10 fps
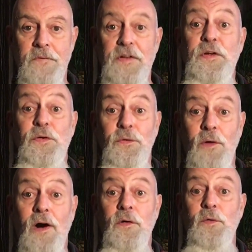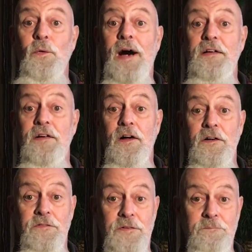You are who I
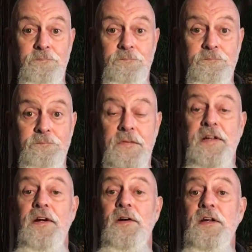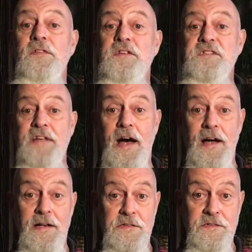love, carrying the
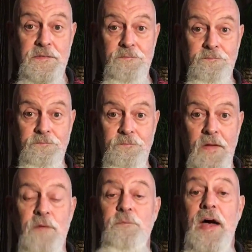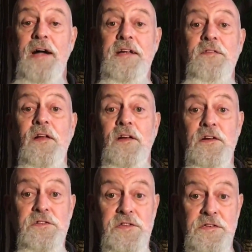signs, packing the
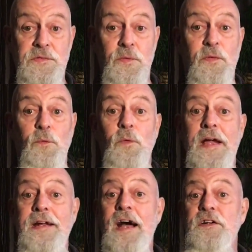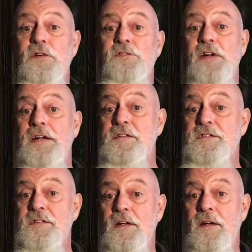lunches with the rain on your
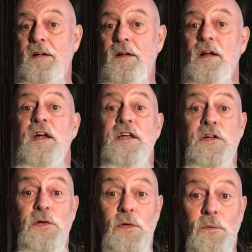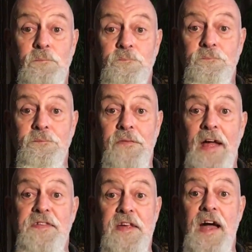face. You
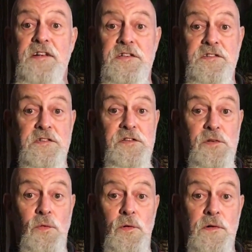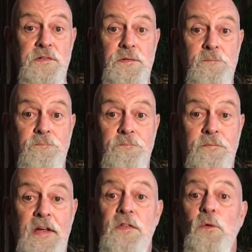at the edges and shores,
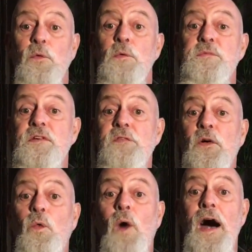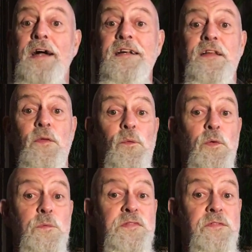in the rooms of the quiet, in the
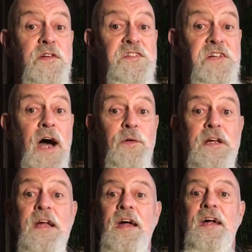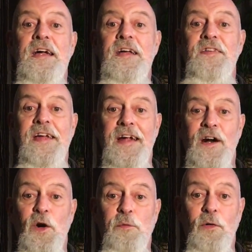rooms of the shouting, in the
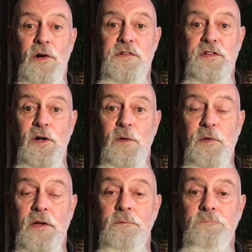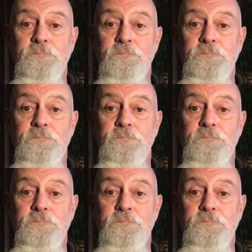airport terminal,